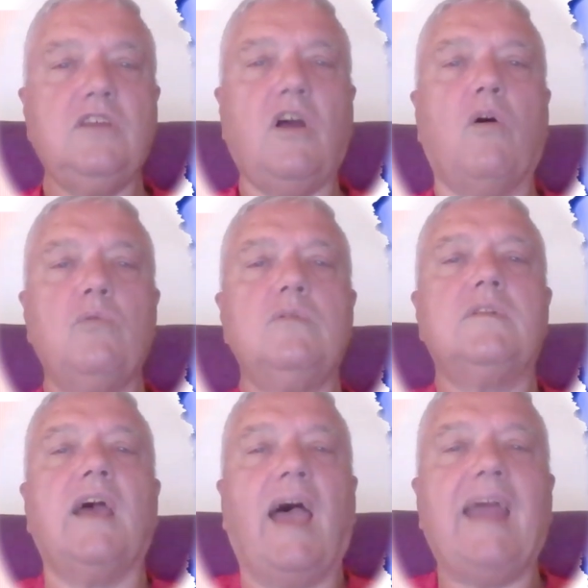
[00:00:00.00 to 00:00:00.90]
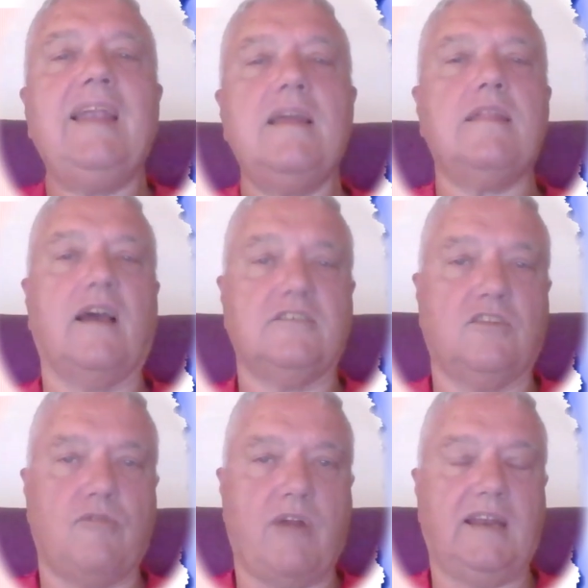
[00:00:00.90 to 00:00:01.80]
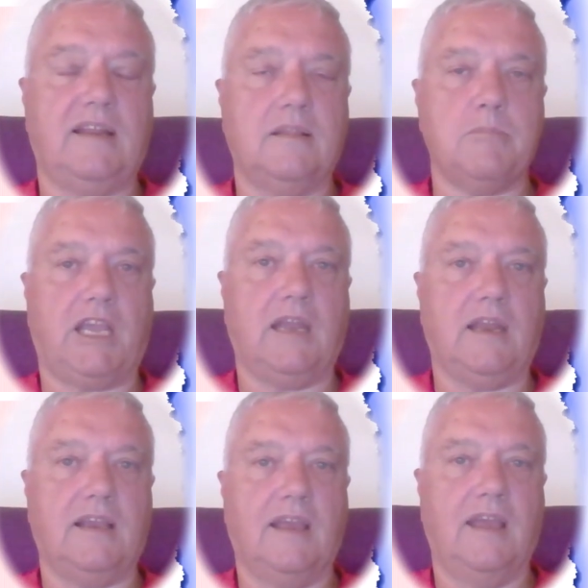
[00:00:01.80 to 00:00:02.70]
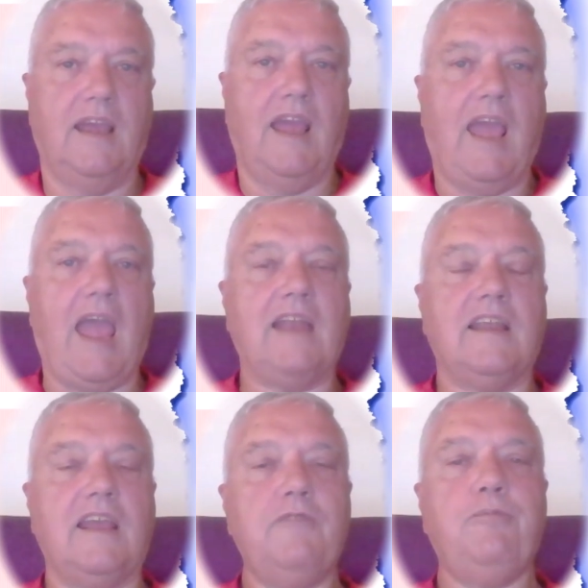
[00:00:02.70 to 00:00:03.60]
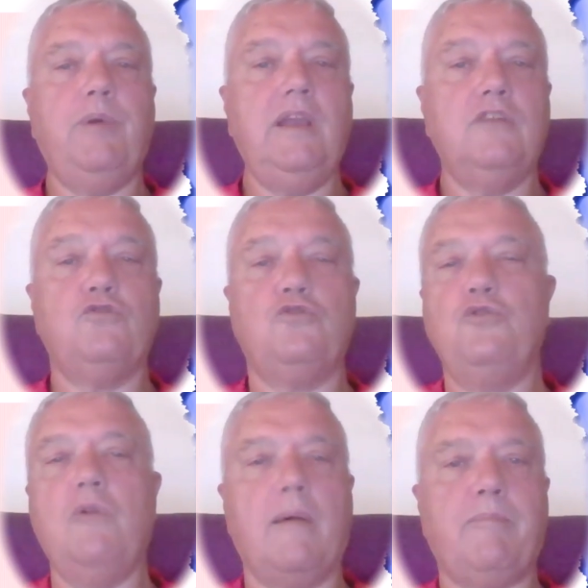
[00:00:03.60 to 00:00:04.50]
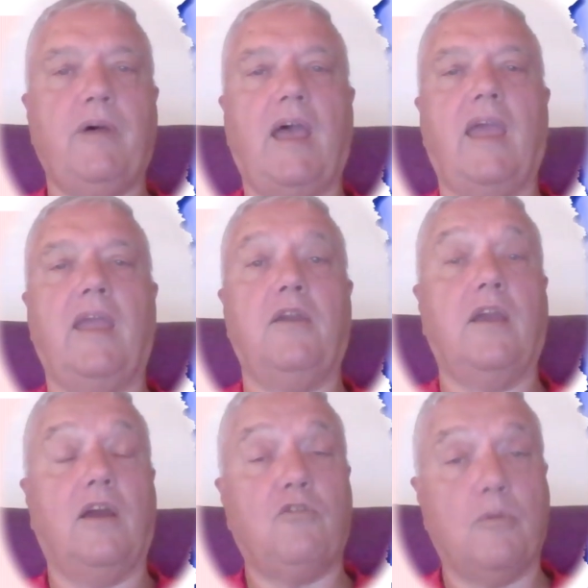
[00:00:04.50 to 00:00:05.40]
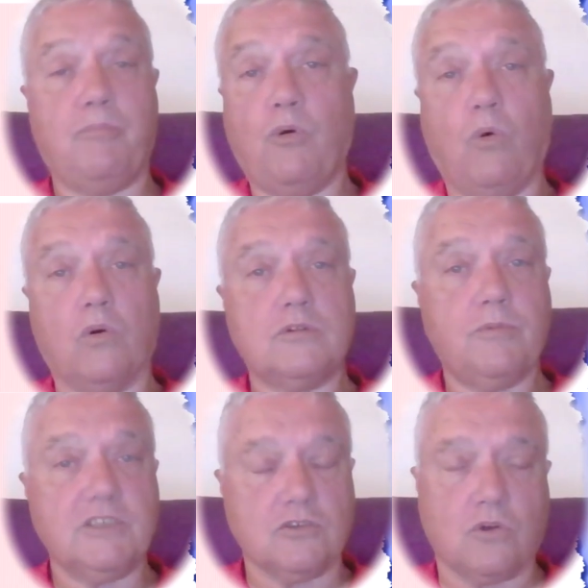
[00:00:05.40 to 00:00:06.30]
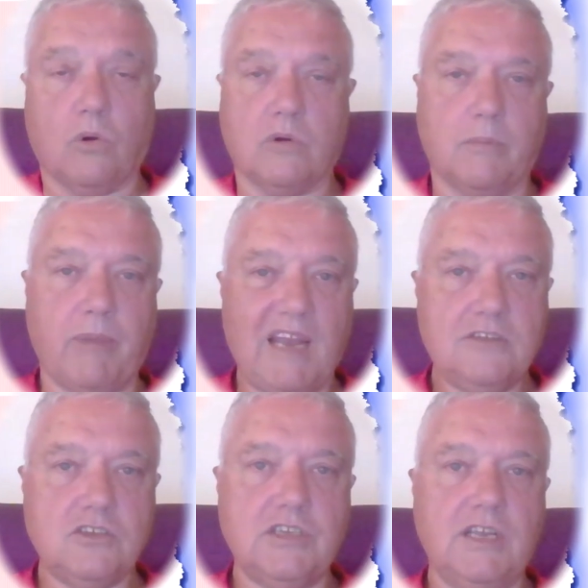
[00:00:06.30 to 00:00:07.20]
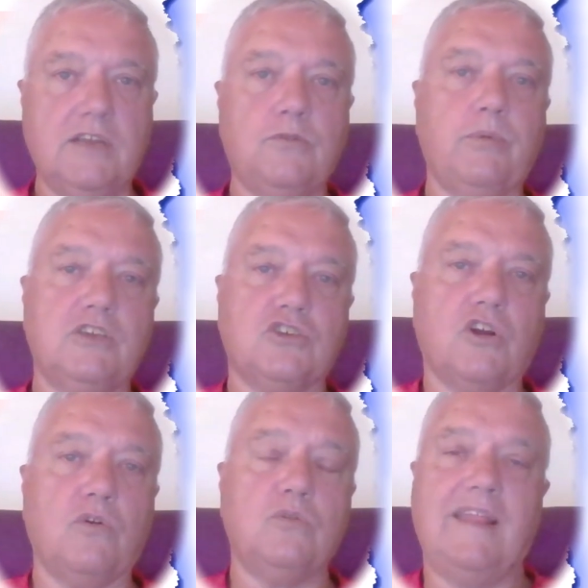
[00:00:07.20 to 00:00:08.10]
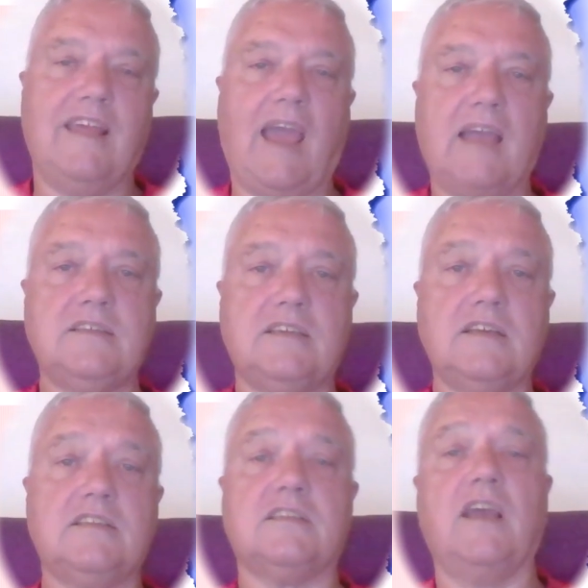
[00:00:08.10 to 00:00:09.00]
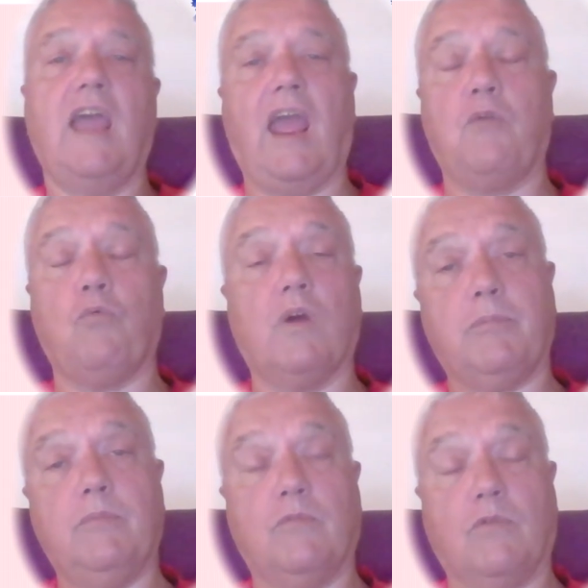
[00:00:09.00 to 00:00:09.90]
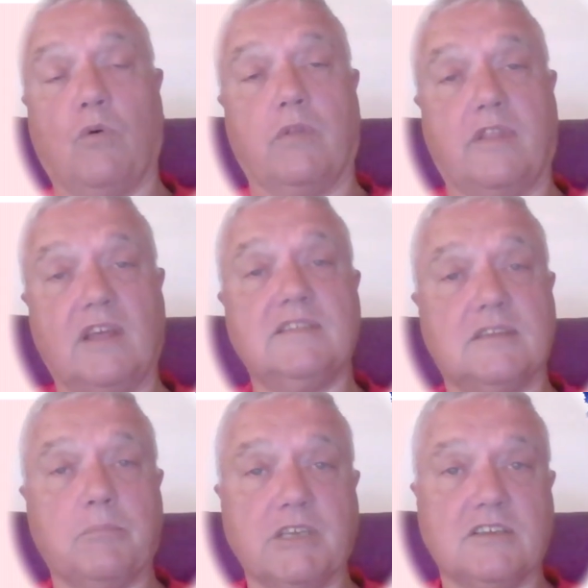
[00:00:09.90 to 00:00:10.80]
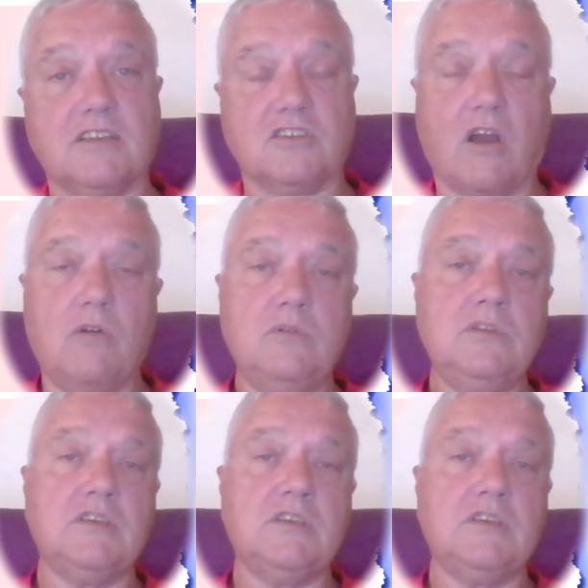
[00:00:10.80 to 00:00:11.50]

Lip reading: owned 80,000 Rand in the beginning. And if we drew up a report, which is called a balance sheet, which shows the assets and what or things the business owns